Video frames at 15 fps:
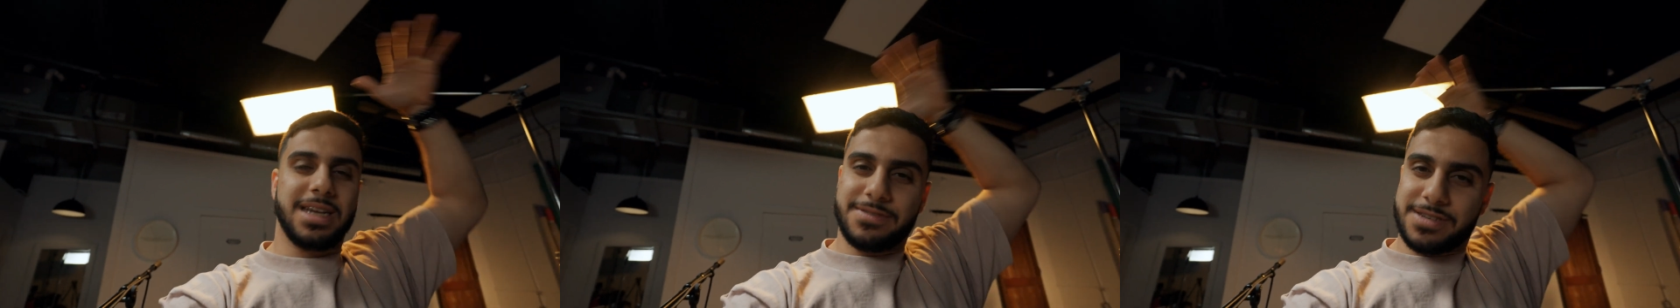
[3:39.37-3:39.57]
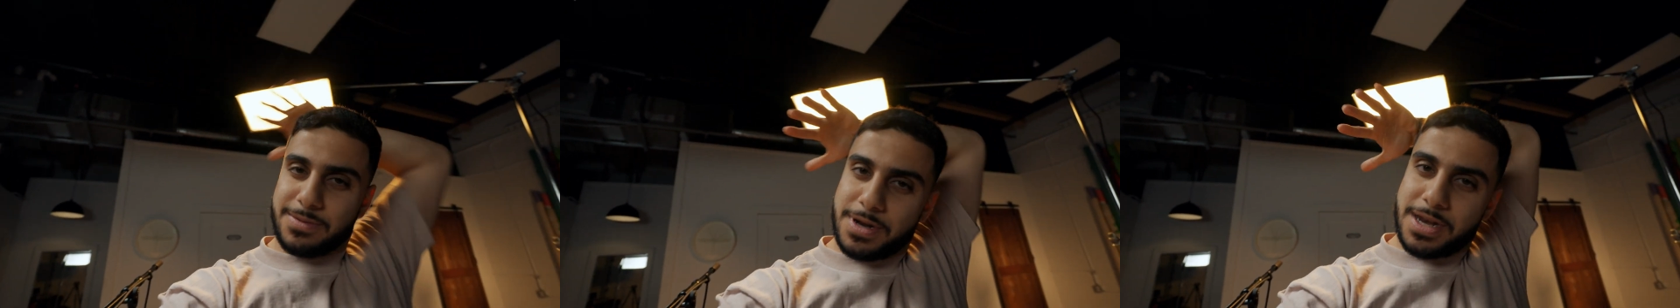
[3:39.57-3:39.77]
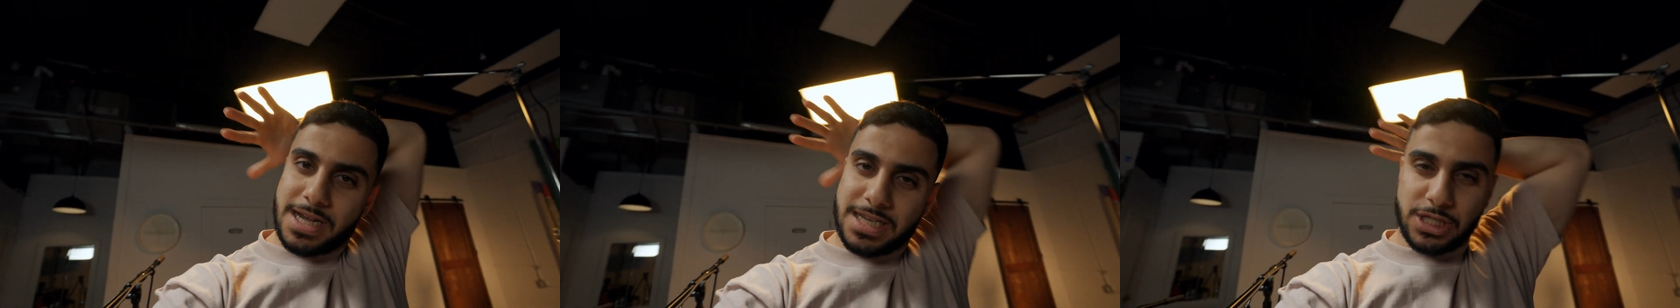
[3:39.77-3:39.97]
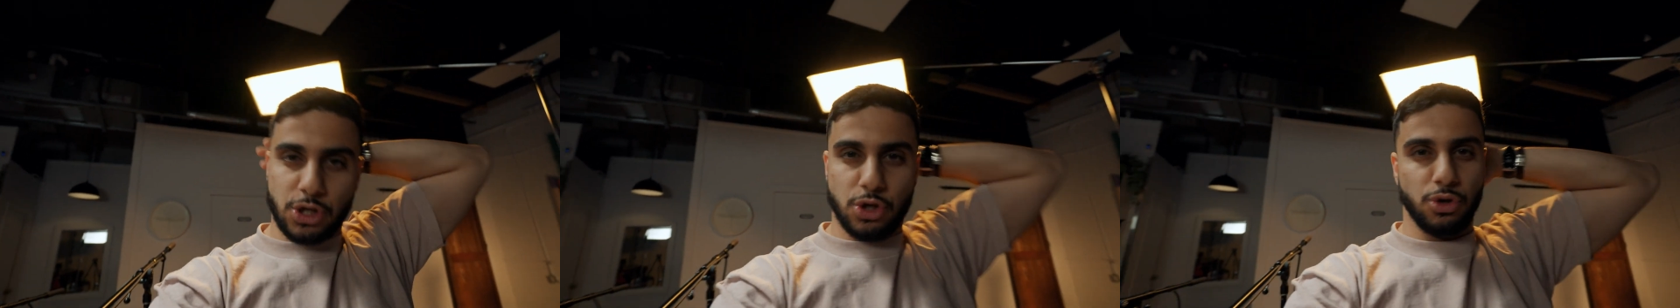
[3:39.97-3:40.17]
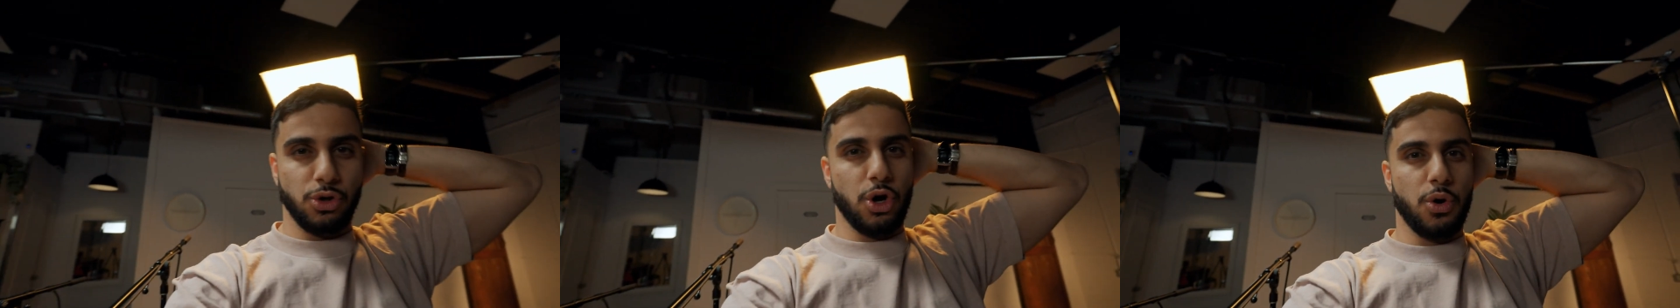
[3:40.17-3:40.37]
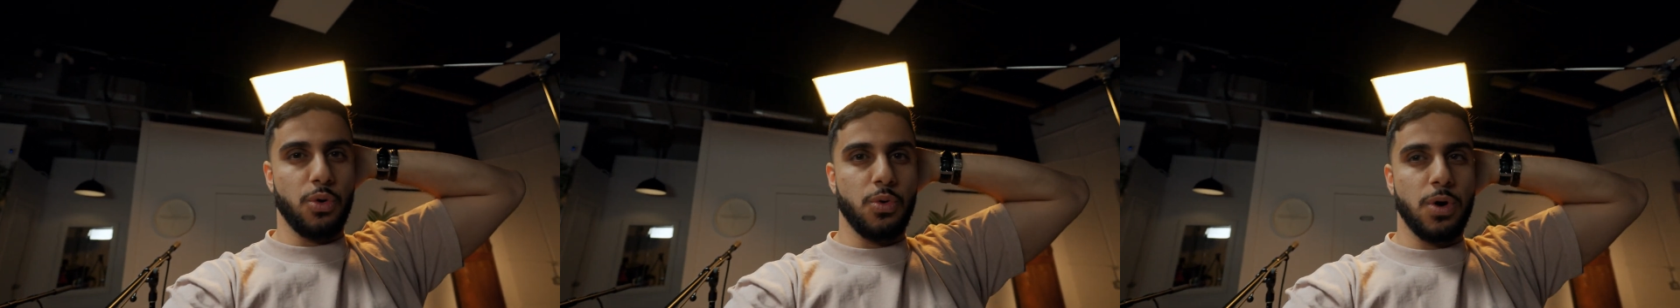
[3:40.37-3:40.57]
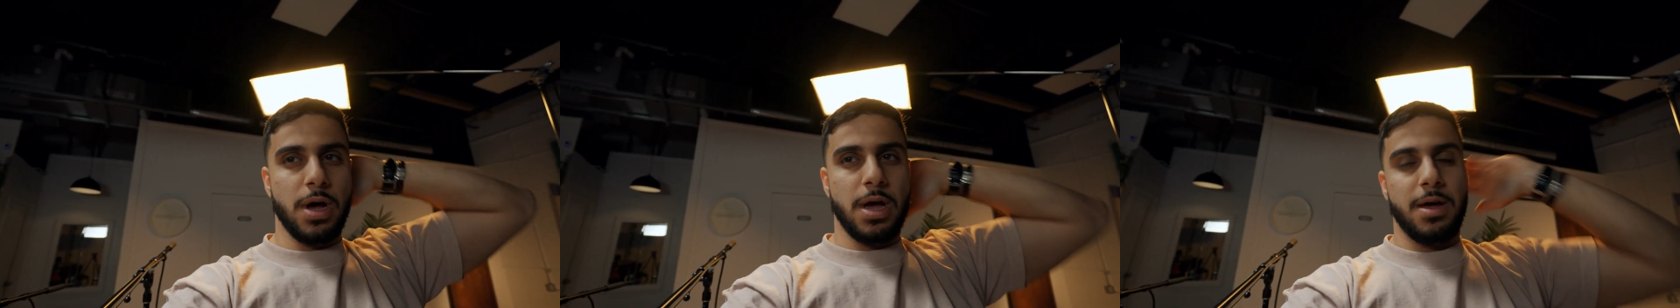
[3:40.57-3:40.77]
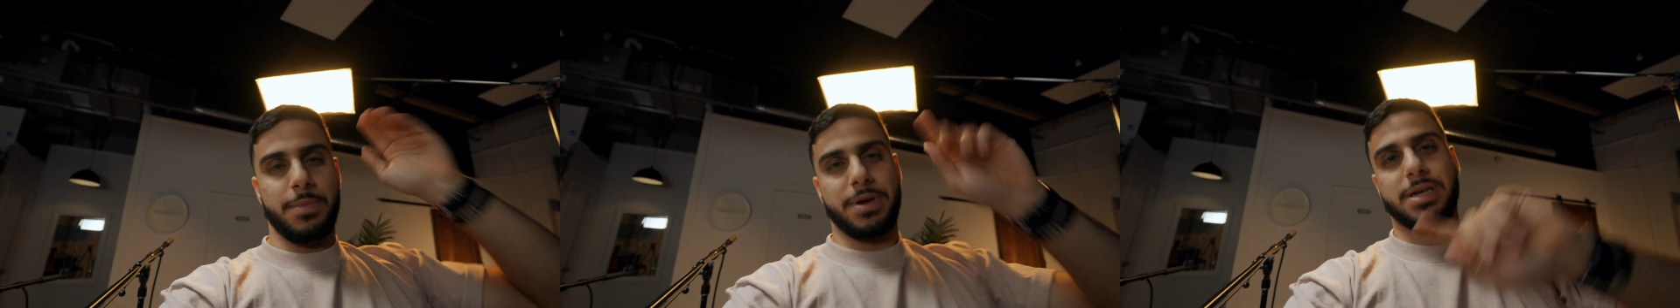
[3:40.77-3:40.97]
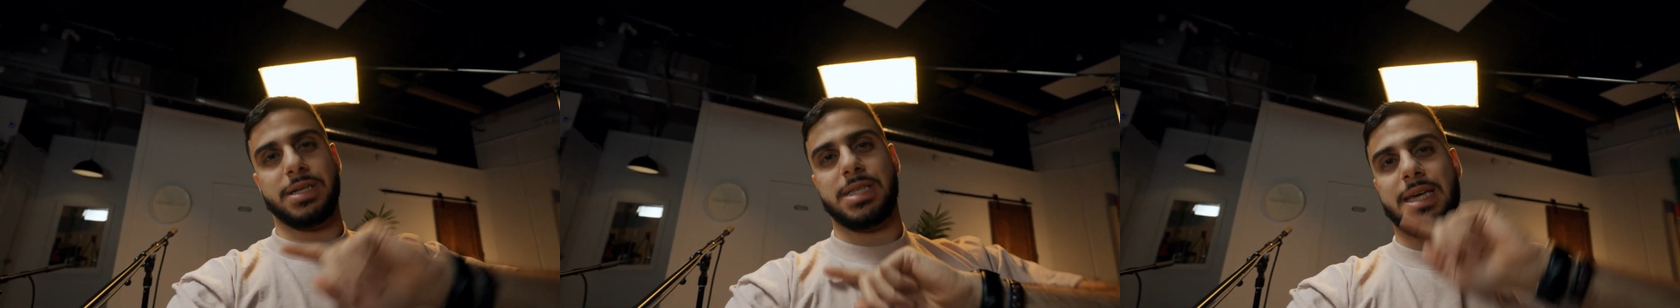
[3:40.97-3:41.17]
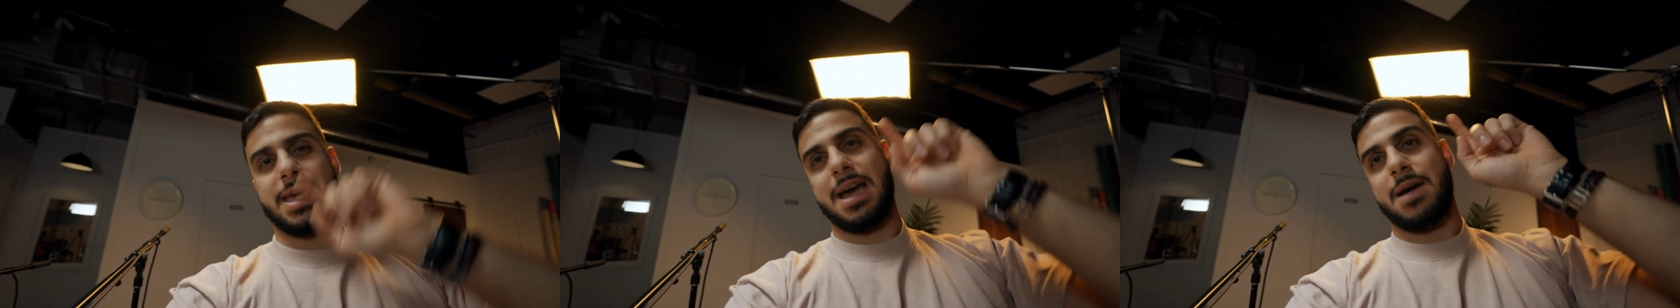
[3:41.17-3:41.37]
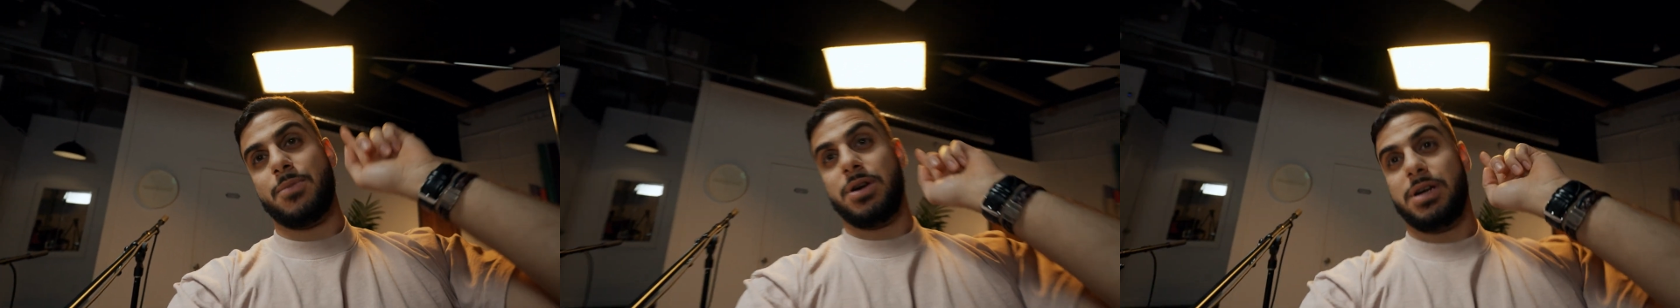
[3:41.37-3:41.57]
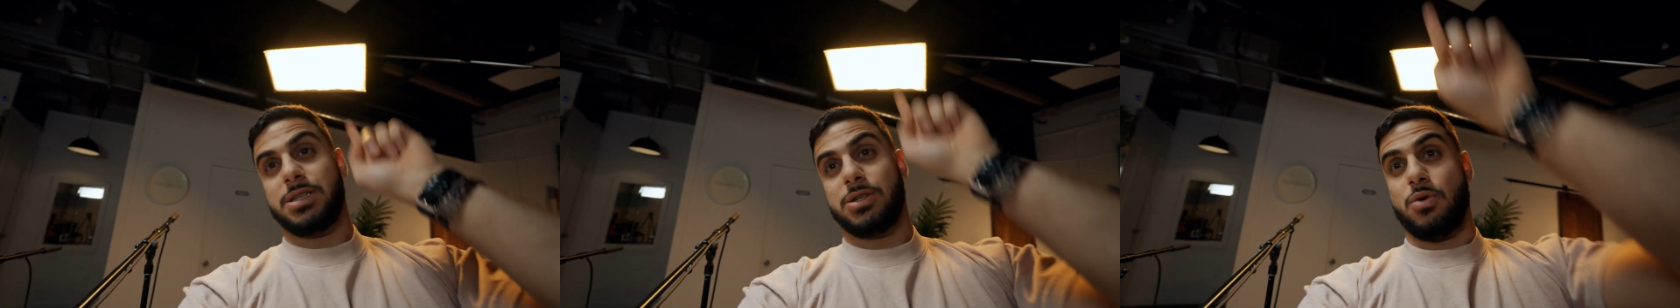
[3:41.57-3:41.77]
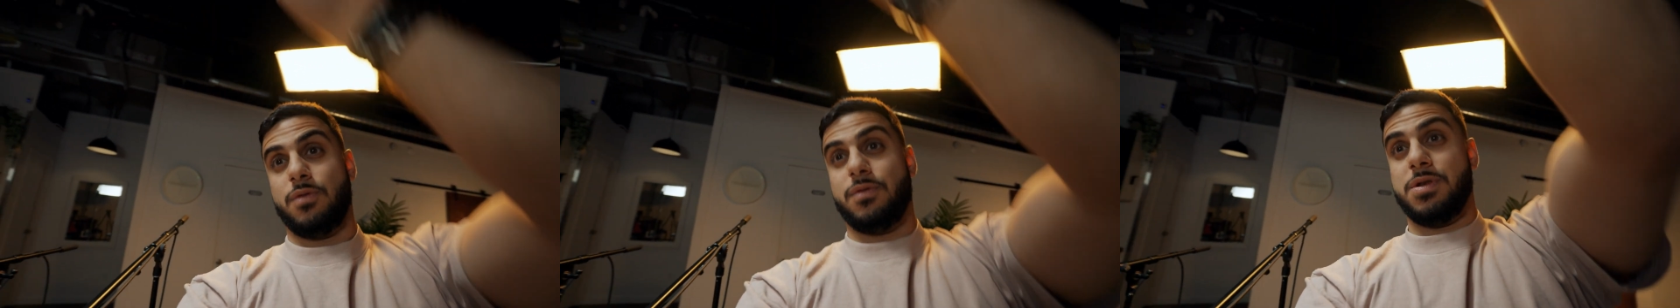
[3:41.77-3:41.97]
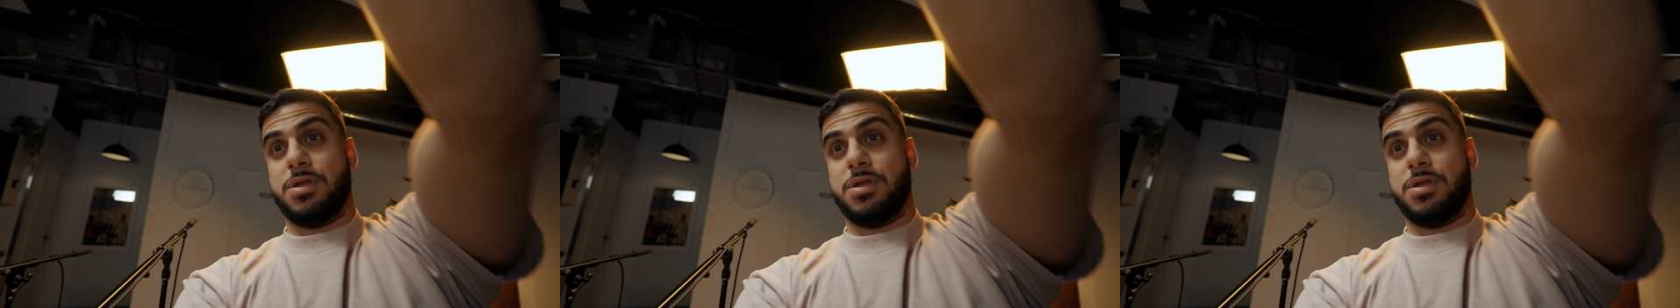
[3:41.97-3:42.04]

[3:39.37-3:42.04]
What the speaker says: gives them a nice glow because the camera is over